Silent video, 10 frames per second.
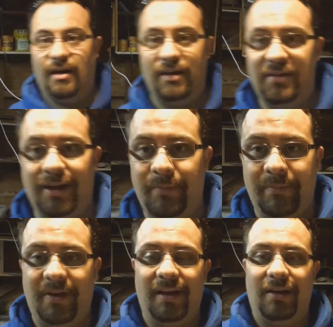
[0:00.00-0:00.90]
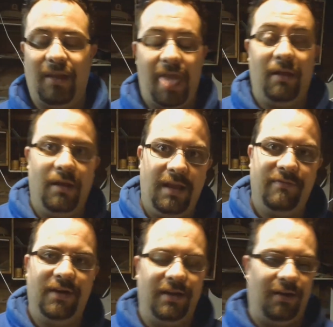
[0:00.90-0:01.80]
I don't think I'm ever
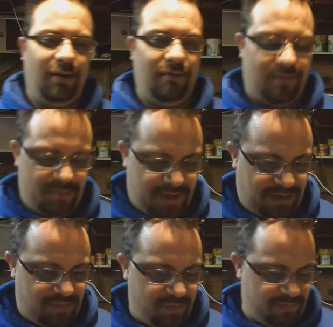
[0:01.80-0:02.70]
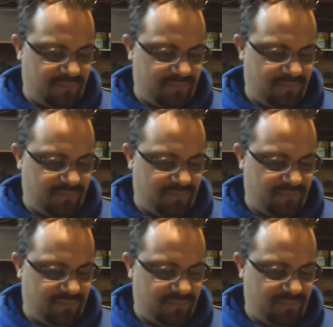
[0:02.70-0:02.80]
gonna learn from being